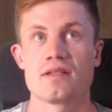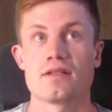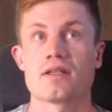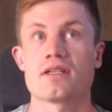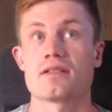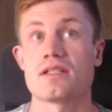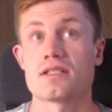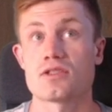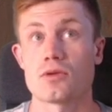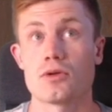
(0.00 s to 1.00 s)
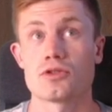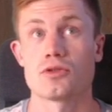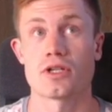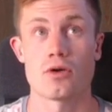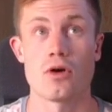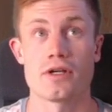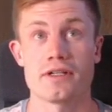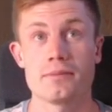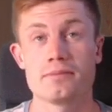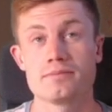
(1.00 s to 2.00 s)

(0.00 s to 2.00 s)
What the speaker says: The king needs to go to the corner.